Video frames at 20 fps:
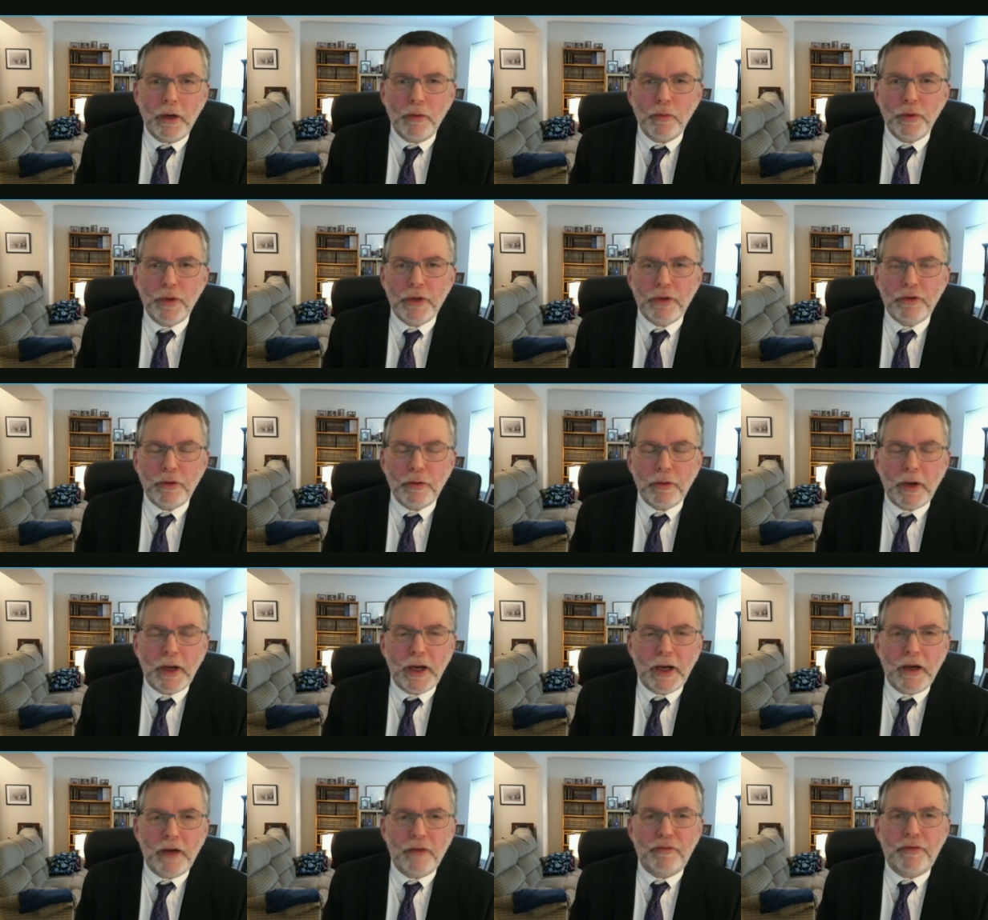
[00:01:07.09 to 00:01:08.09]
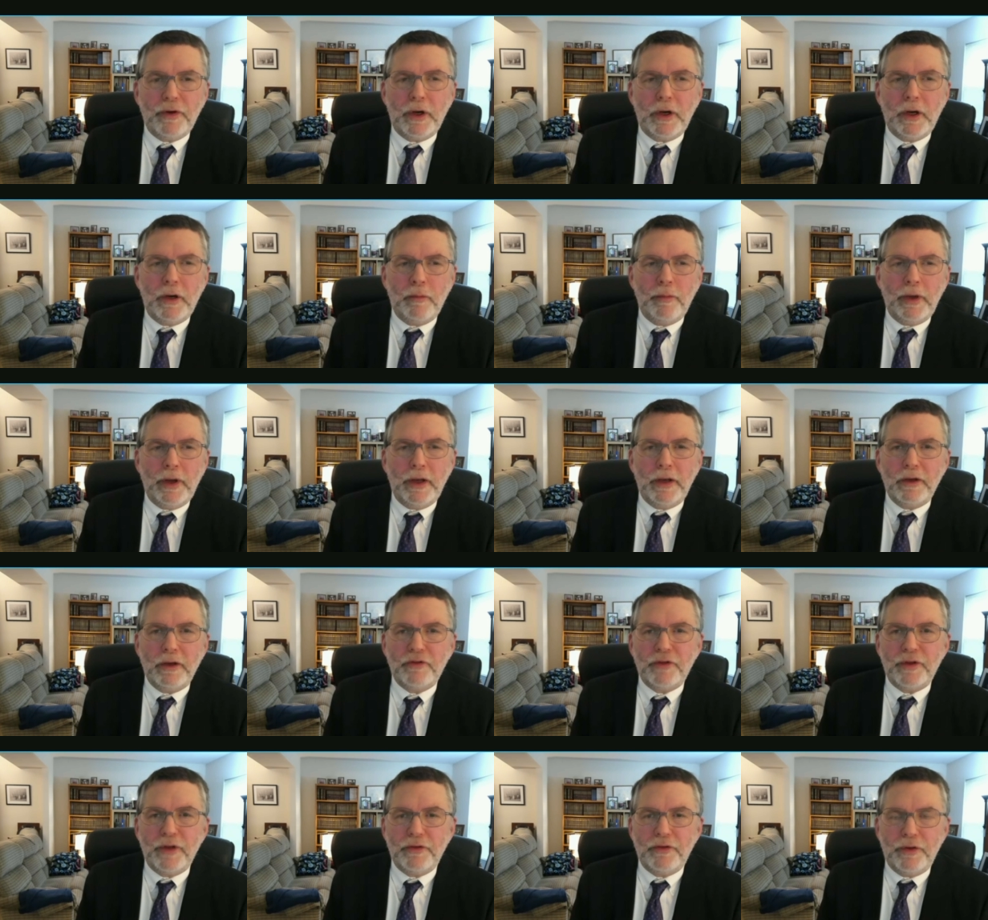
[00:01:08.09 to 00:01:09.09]
We do have an
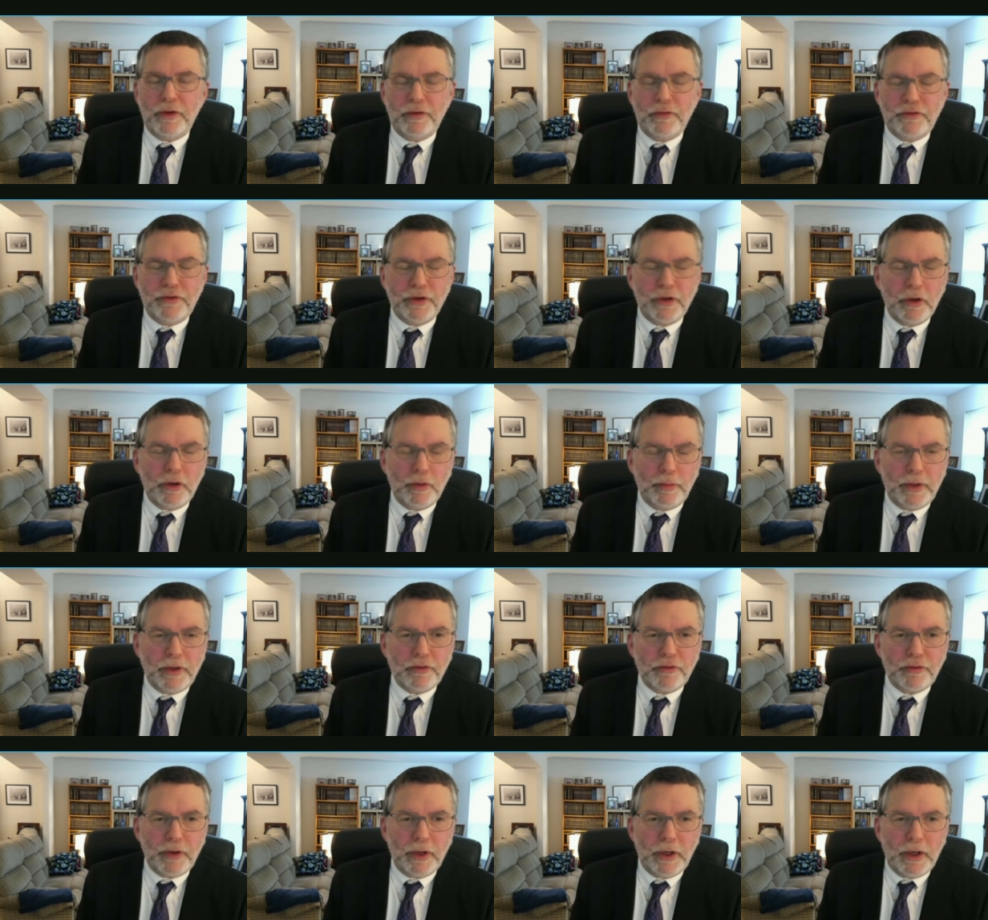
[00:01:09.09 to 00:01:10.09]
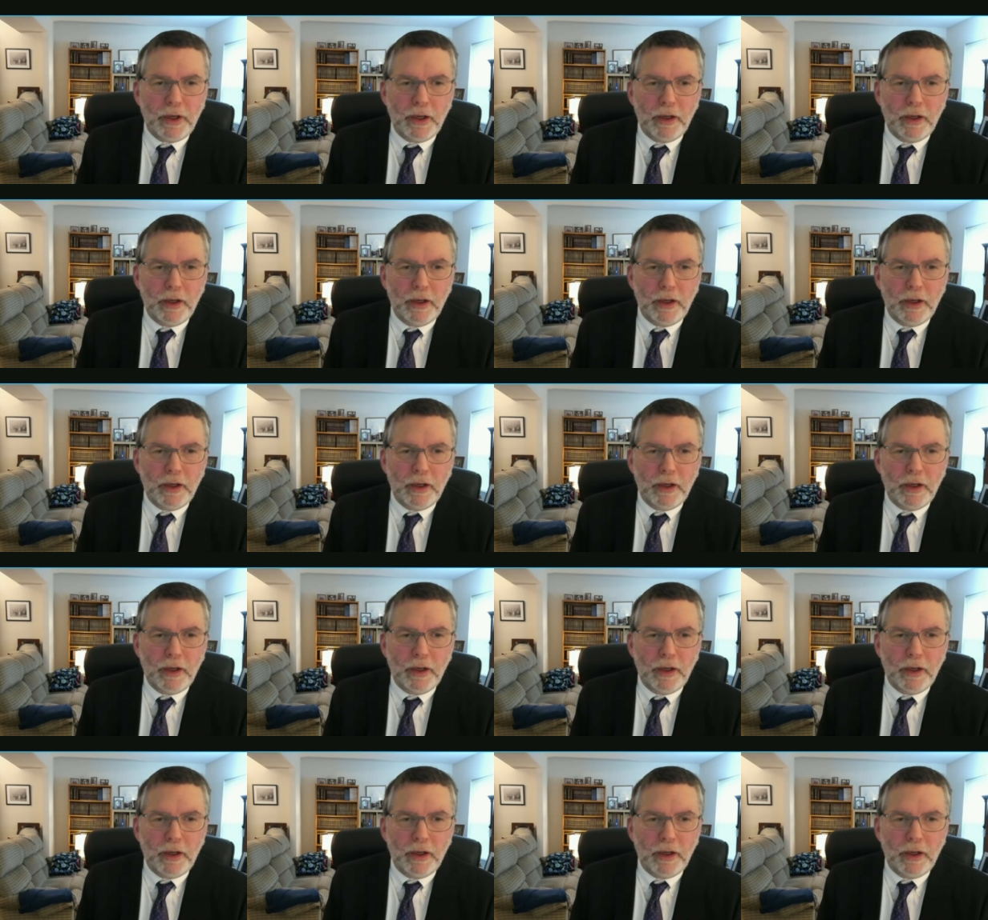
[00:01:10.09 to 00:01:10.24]
extensive genomics